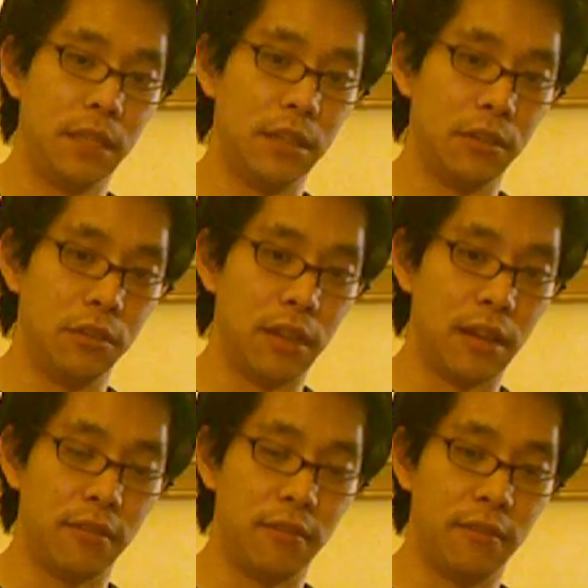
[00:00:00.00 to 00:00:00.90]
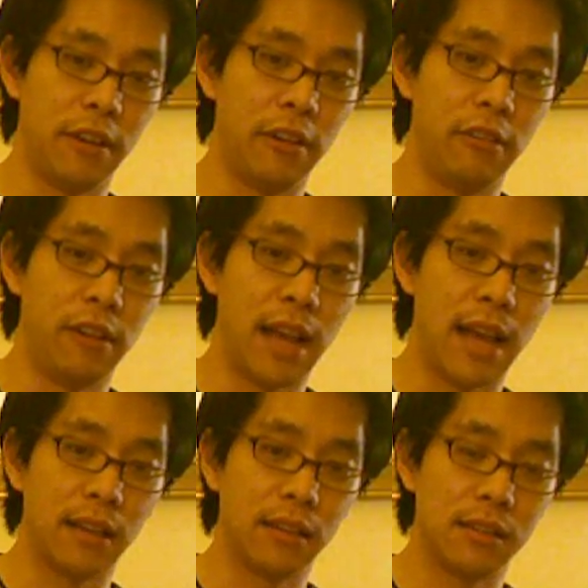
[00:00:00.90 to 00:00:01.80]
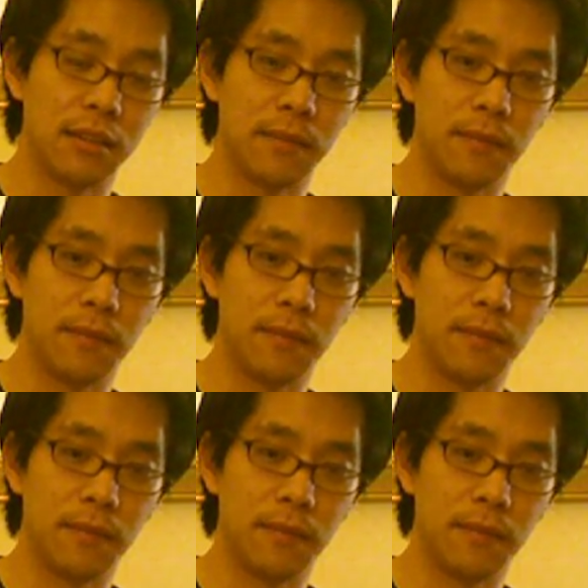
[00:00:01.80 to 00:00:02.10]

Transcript: Just do that very relaxed